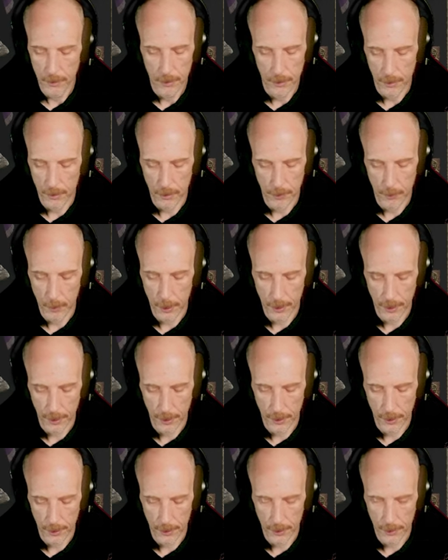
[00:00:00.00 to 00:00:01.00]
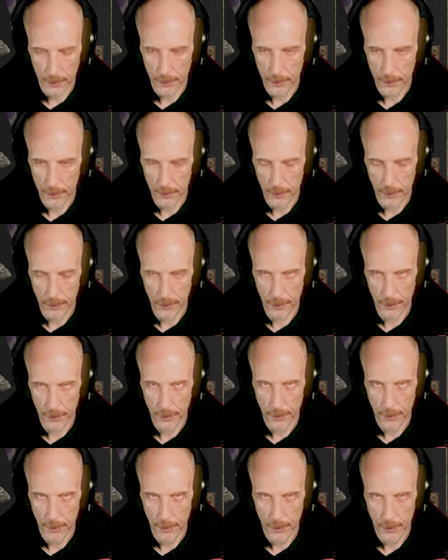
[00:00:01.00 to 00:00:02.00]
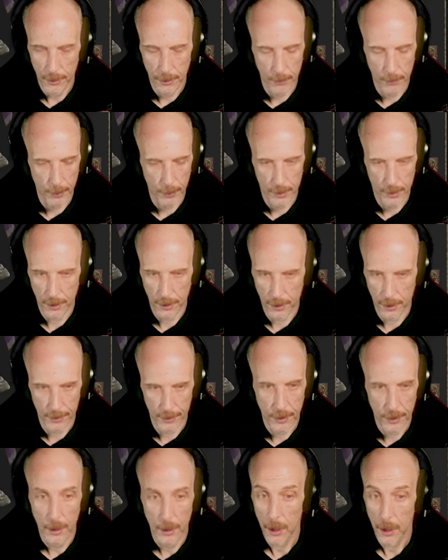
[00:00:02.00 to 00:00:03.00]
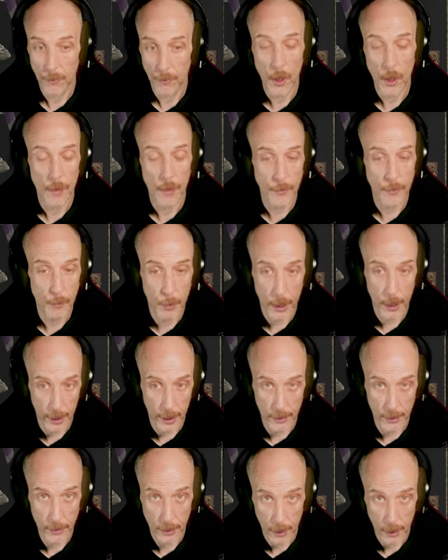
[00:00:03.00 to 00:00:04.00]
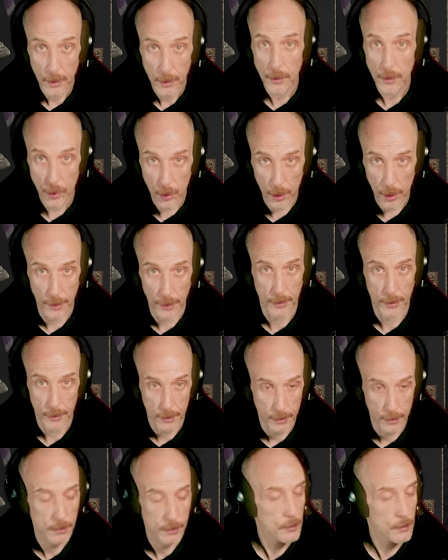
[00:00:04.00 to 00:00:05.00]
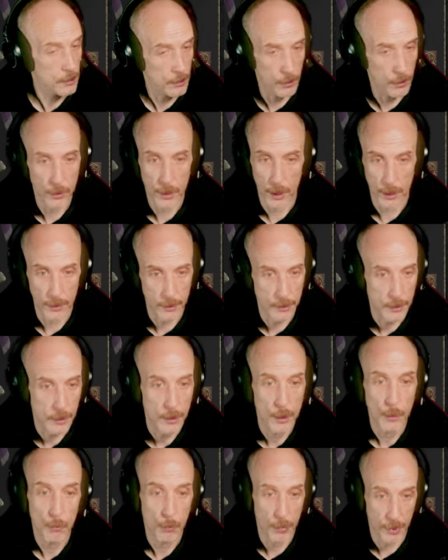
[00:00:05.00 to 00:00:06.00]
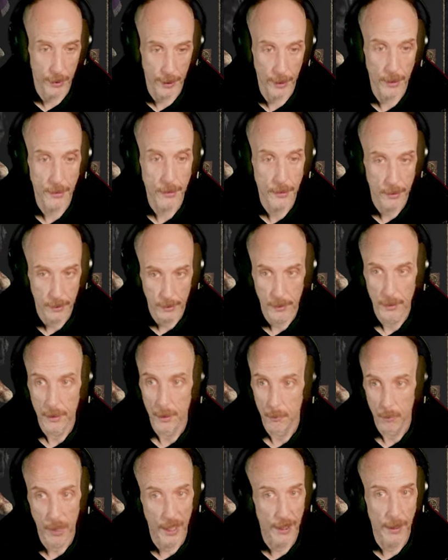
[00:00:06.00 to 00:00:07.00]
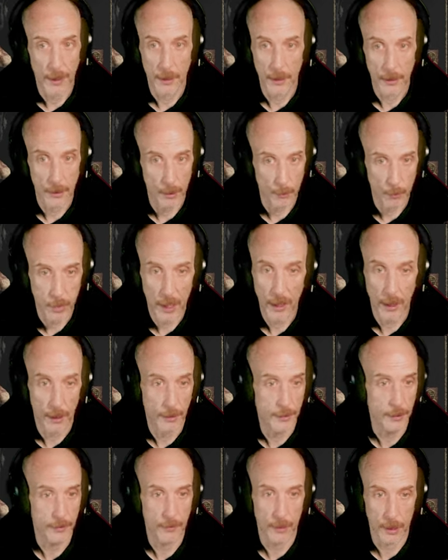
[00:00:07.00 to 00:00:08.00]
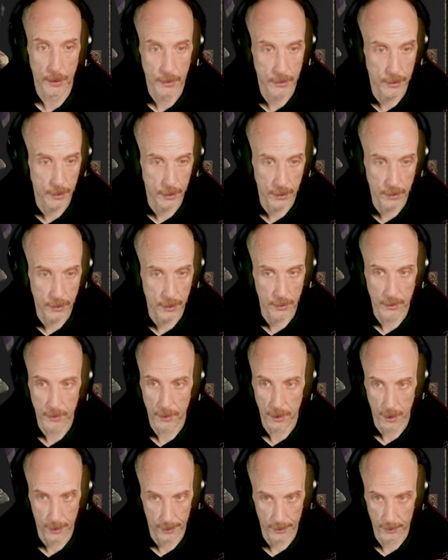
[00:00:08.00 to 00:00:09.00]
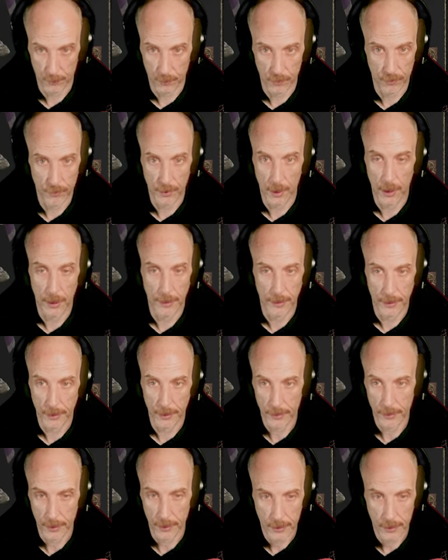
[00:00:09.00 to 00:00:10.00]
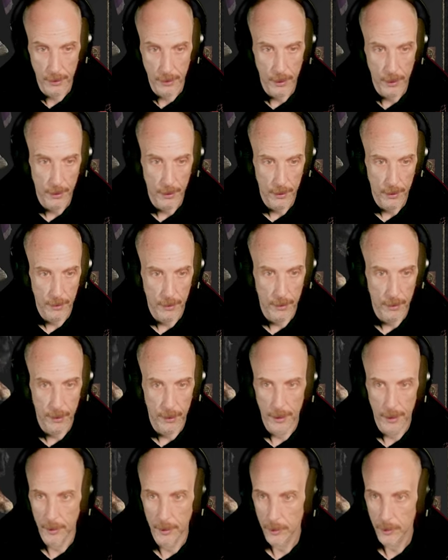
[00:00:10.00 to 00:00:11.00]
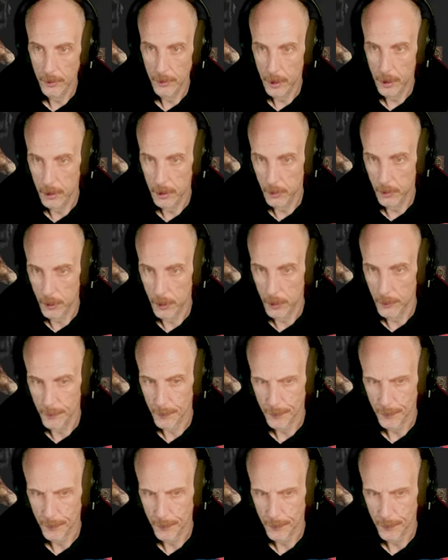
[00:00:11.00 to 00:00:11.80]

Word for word: Oh my god. Oh my god. If you haven't played it, try it. Go get it. Play it. Play anything. Play Elden Ring. It's the easiest, and it's really difficult. Okie doke.